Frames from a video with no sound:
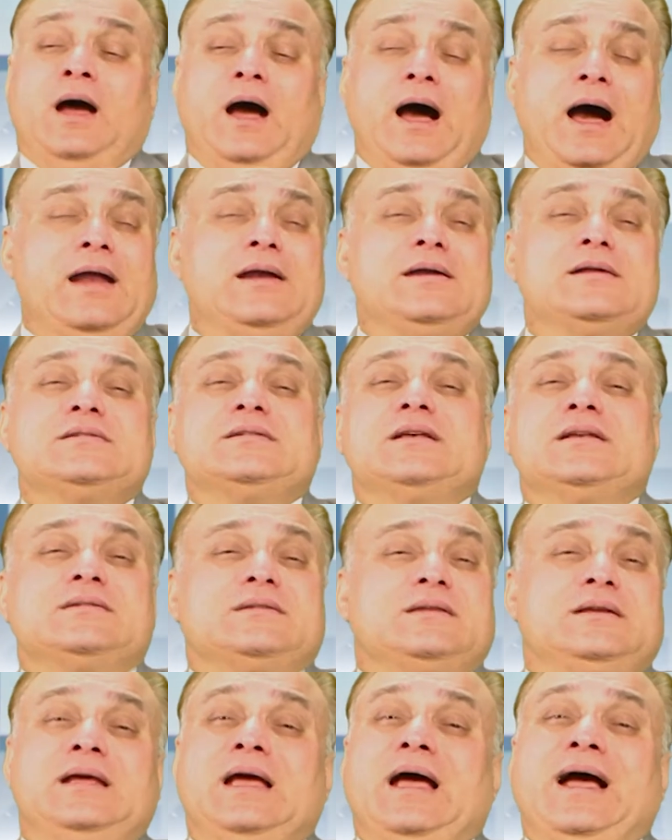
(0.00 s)

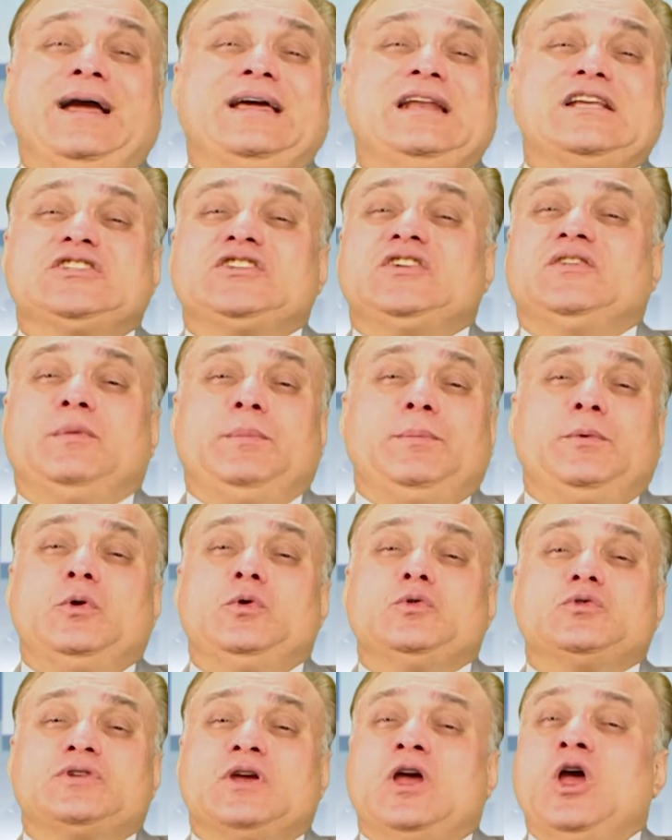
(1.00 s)
unnecessary aggressive
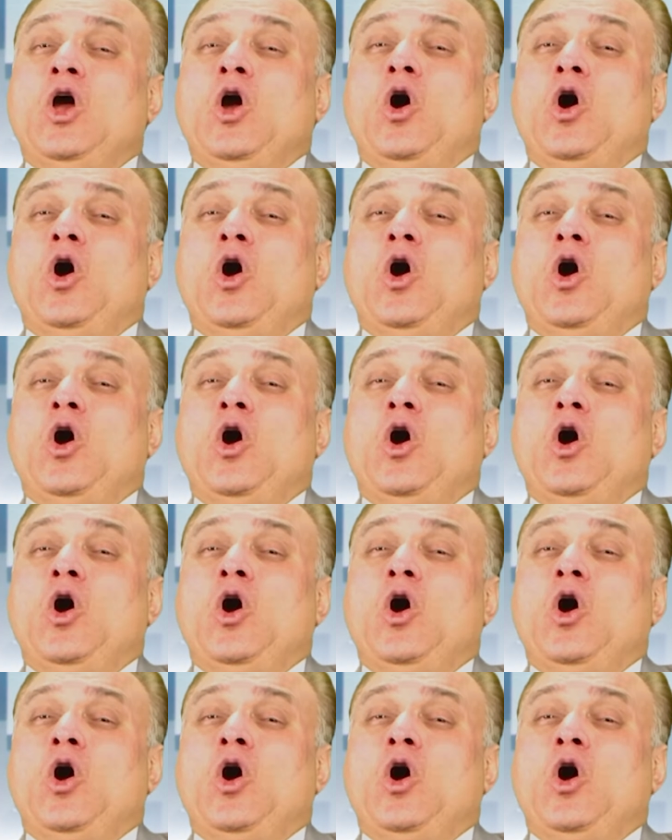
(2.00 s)
approach,